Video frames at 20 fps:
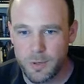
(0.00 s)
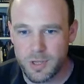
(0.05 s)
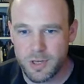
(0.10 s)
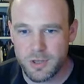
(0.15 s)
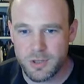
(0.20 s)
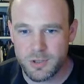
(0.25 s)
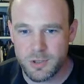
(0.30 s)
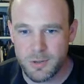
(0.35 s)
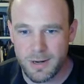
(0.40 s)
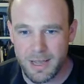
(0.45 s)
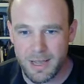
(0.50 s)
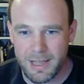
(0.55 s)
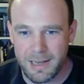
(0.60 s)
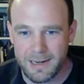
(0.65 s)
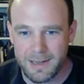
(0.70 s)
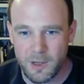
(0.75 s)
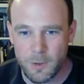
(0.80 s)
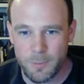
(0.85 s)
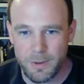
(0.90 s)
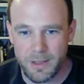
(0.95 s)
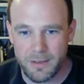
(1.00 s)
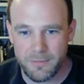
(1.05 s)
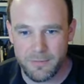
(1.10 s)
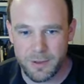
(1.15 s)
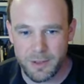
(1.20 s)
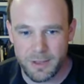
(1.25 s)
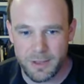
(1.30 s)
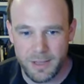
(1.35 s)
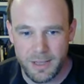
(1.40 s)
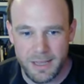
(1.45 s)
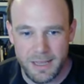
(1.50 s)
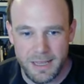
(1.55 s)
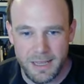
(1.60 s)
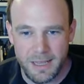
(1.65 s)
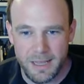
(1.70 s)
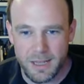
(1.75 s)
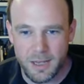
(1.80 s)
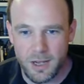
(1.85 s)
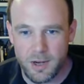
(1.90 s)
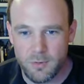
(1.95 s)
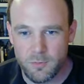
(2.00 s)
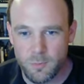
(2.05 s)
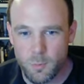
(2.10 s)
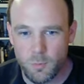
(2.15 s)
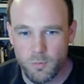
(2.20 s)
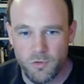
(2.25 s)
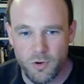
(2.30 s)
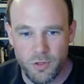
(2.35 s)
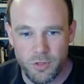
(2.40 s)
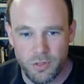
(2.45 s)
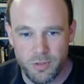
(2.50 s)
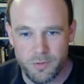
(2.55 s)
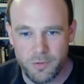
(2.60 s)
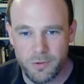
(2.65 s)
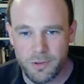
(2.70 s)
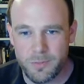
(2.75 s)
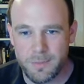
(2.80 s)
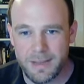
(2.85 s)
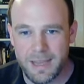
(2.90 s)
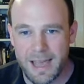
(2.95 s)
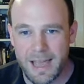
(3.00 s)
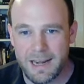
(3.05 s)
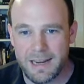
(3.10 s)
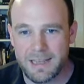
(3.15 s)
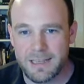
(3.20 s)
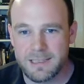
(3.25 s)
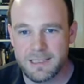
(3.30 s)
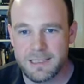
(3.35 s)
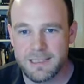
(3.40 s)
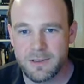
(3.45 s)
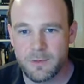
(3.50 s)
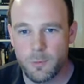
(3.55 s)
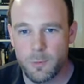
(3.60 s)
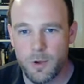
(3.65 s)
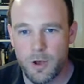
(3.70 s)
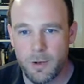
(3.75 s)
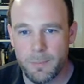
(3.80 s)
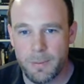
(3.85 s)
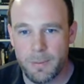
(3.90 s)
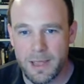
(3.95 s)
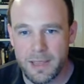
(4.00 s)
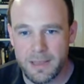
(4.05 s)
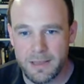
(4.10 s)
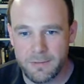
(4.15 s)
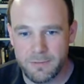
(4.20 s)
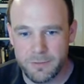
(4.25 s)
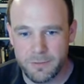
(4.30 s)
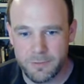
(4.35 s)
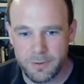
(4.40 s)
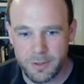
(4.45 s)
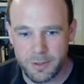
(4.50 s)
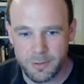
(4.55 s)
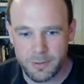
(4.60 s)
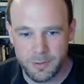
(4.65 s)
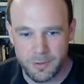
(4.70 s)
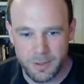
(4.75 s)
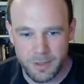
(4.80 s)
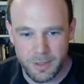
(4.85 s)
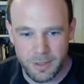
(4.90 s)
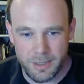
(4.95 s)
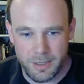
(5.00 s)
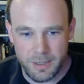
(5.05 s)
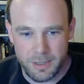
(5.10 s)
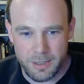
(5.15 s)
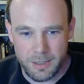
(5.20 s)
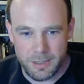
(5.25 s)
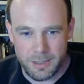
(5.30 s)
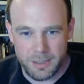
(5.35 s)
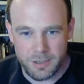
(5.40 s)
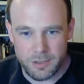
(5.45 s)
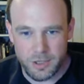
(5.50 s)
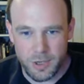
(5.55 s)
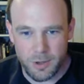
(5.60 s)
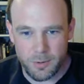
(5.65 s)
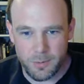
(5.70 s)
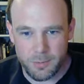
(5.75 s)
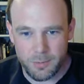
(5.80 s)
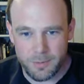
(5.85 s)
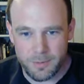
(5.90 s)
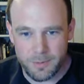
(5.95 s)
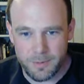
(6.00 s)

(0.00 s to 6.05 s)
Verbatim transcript: going to do like a little bit of a a run through the mechanics as if we are playing it for real. So